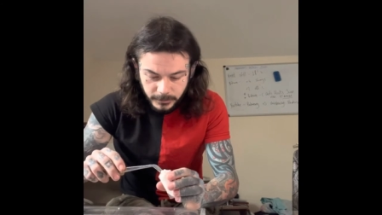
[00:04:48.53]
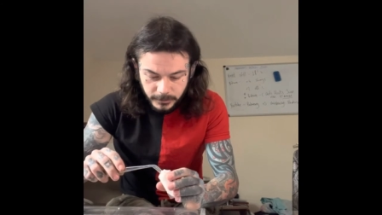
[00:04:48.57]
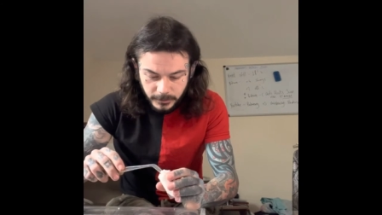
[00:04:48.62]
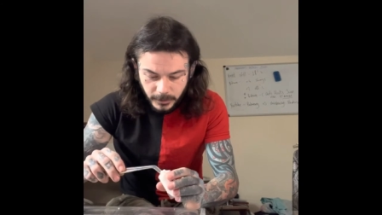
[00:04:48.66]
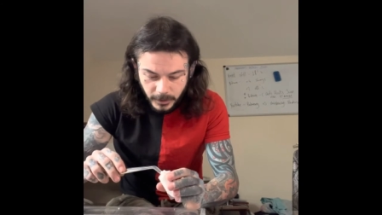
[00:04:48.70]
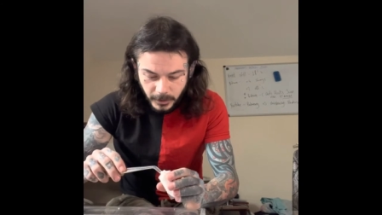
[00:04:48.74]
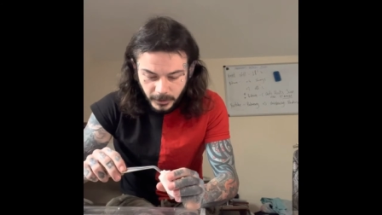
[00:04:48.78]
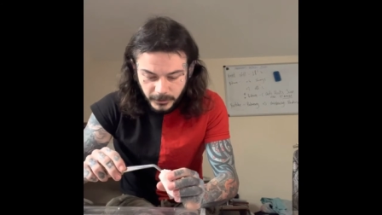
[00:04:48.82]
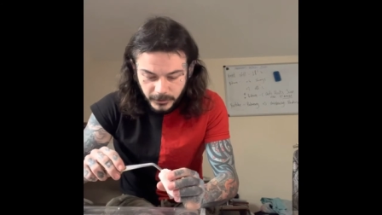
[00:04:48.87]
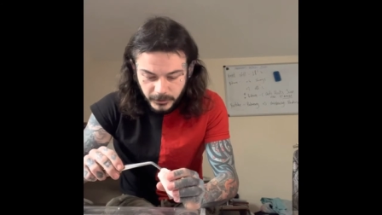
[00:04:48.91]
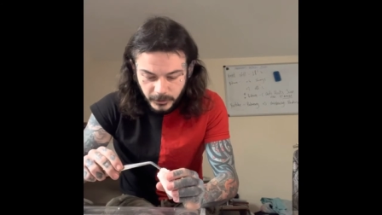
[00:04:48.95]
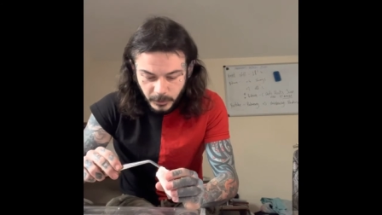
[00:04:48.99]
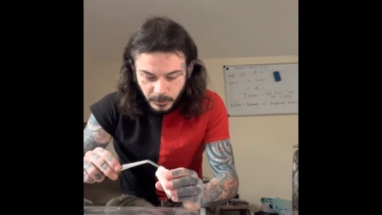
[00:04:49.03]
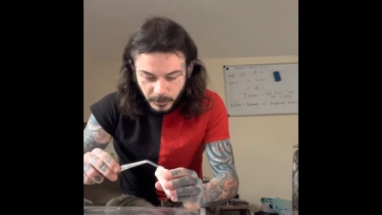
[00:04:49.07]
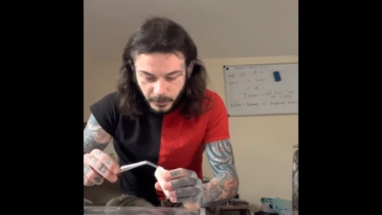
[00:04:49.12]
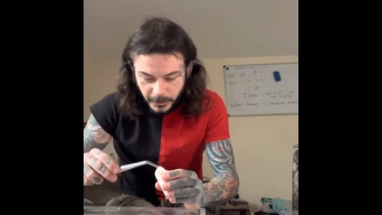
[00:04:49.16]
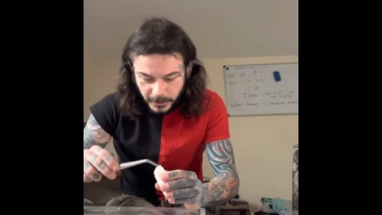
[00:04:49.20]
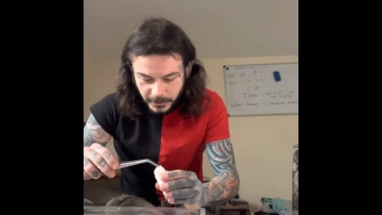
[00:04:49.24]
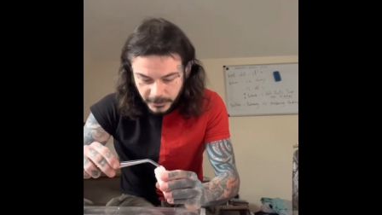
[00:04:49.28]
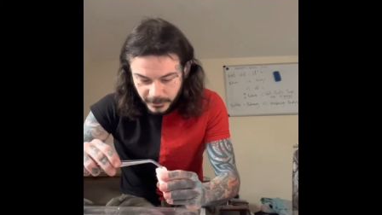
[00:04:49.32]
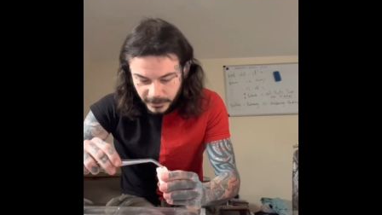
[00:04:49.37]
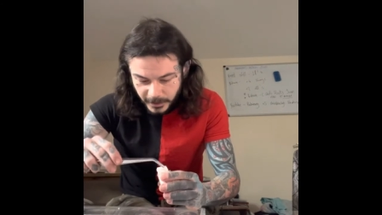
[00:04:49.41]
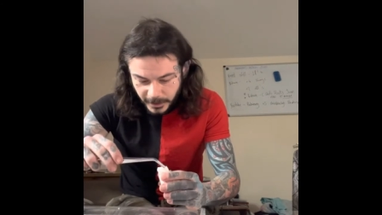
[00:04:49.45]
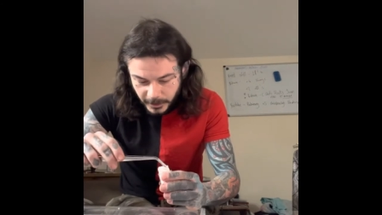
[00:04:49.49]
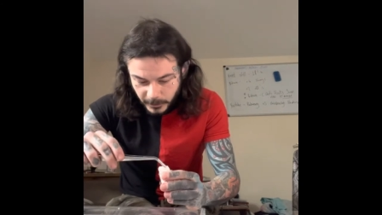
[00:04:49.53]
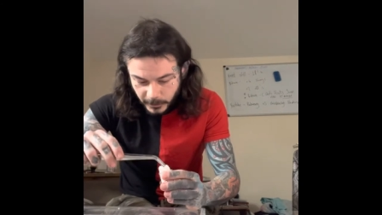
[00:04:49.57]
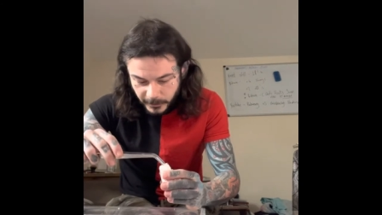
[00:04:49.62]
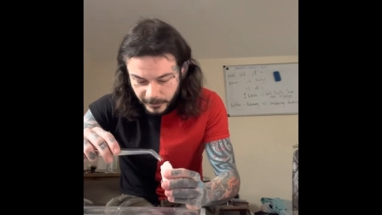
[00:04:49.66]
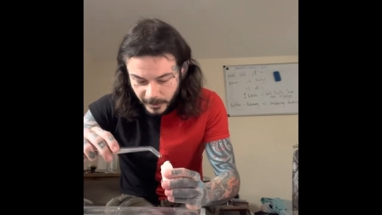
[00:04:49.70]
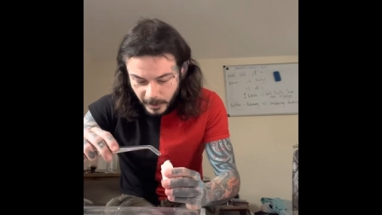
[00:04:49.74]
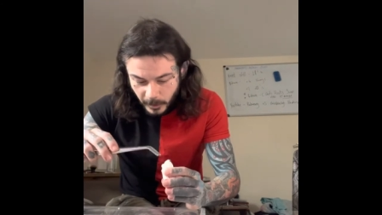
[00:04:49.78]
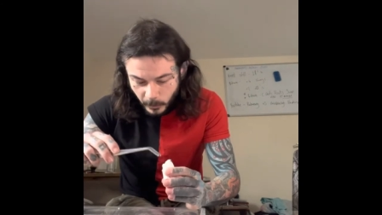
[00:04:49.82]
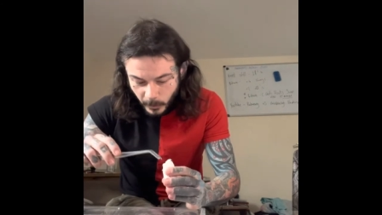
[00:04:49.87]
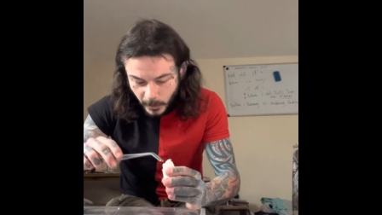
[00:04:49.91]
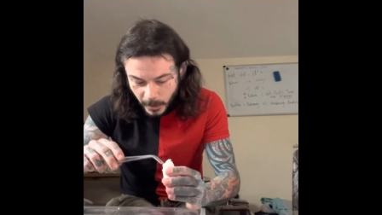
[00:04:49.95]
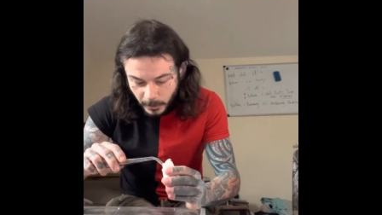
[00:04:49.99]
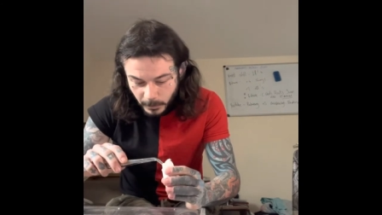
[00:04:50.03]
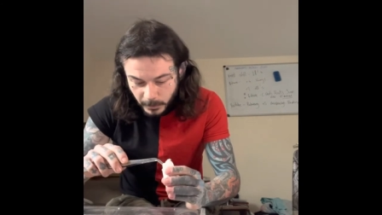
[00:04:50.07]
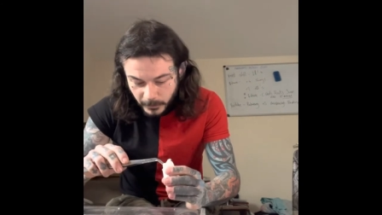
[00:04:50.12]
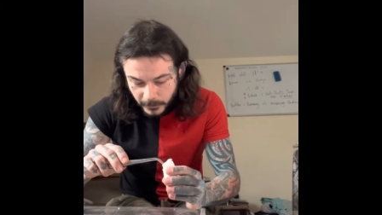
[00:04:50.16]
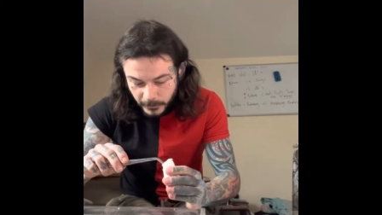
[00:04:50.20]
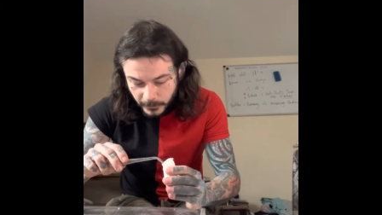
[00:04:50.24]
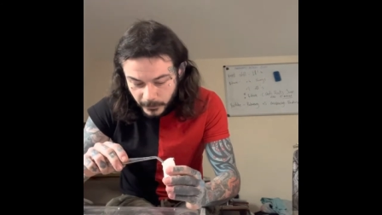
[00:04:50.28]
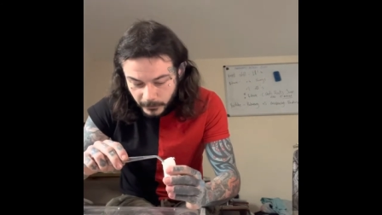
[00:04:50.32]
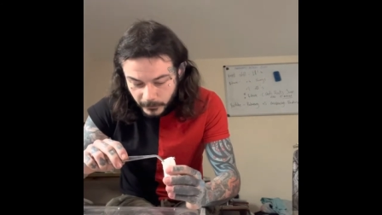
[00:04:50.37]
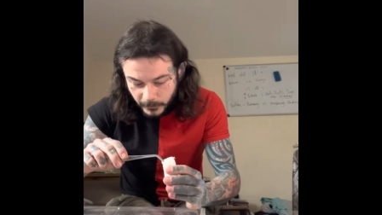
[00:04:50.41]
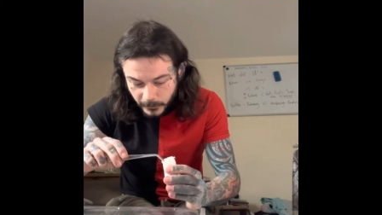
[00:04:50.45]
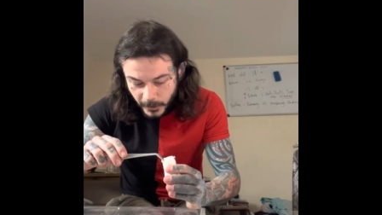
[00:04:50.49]
are super insane with their web
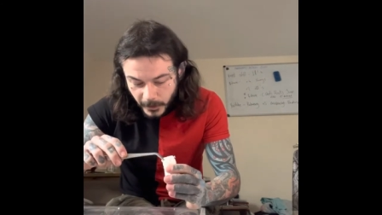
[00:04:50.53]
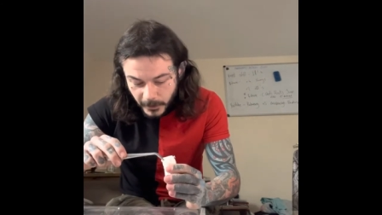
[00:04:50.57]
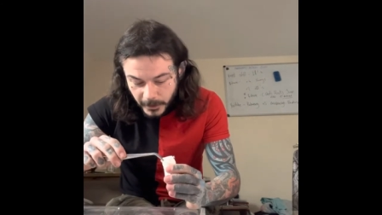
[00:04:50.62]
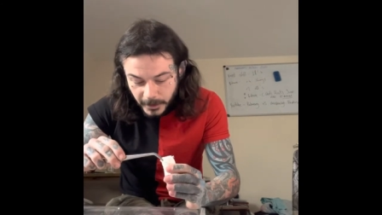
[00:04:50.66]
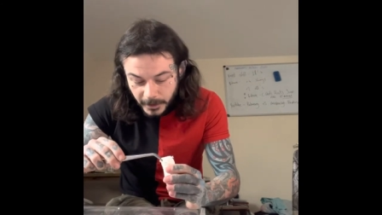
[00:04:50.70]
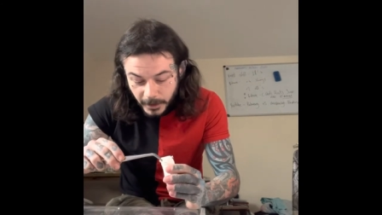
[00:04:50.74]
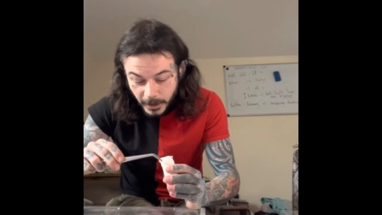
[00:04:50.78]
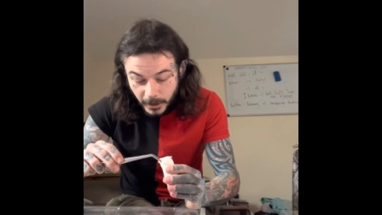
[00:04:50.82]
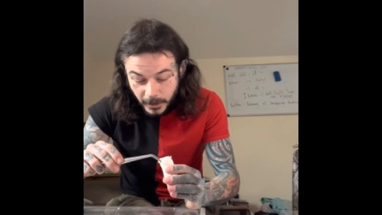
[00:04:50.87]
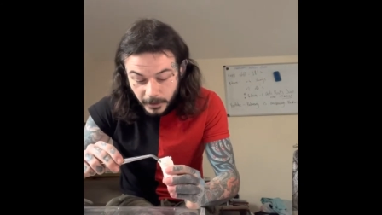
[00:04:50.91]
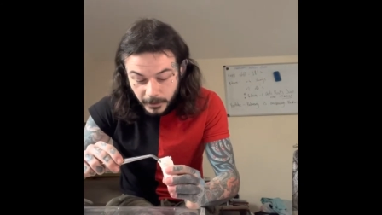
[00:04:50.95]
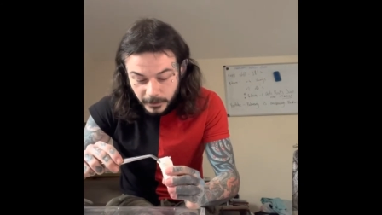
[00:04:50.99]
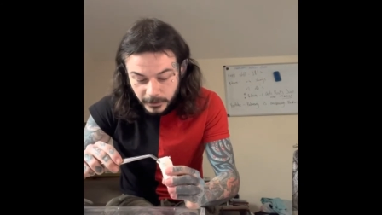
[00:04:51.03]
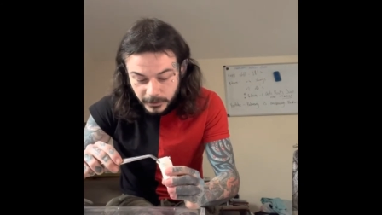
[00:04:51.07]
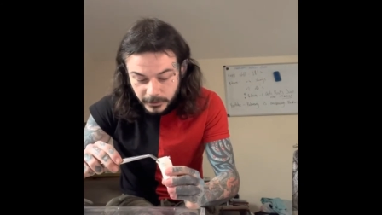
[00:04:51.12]
from very young.